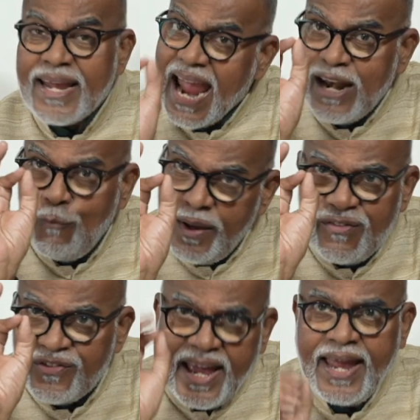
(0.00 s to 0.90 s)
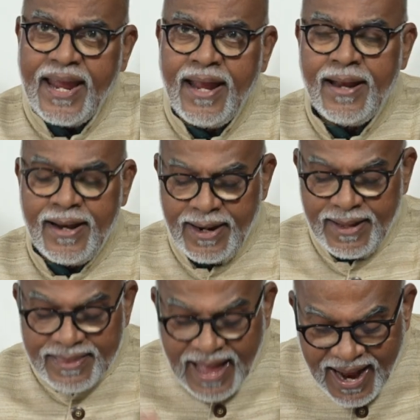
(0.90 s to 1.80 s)
Can we say
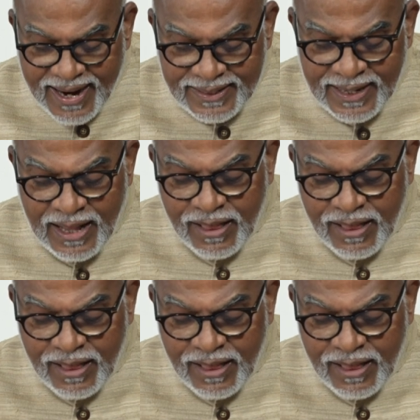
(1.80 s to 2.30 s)
that